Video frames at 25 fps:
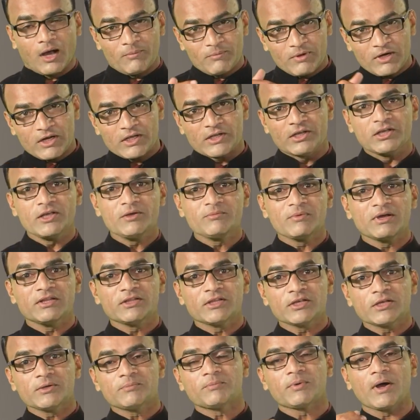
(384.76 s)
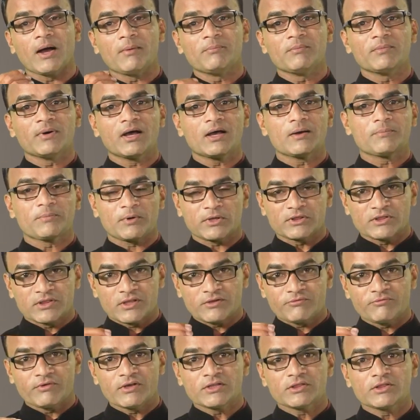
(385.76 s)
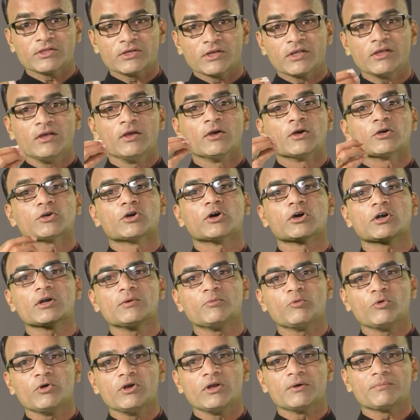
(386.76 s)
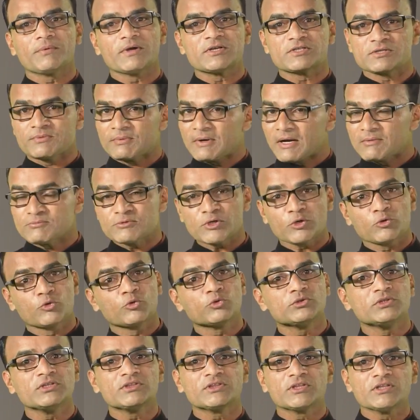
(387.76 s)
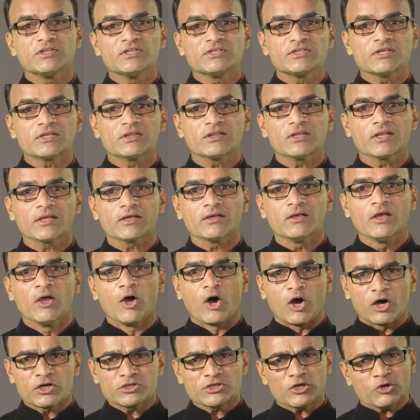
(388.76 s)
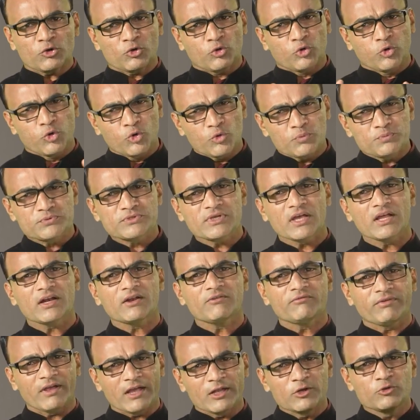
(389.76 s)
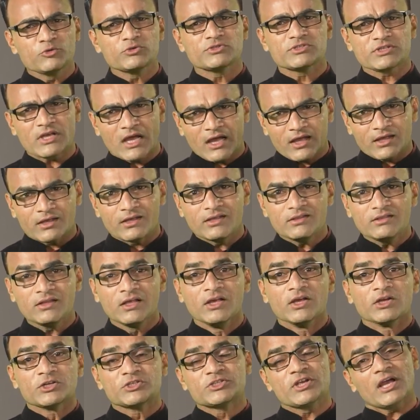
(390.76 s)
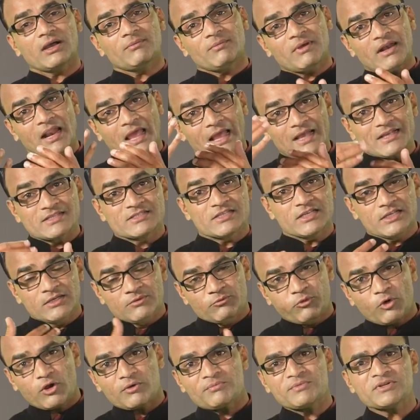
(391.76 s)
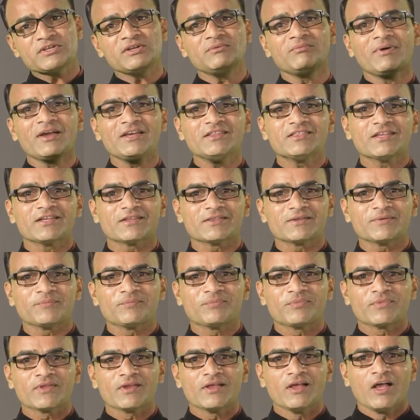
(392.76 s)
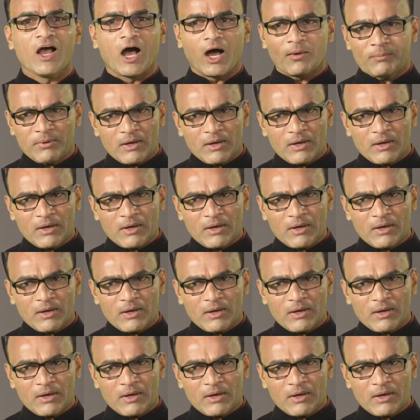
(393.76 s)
are a lot of values like these which we know as information. Who of us doesn't know that we always have to speak the truth? But who exactly is following?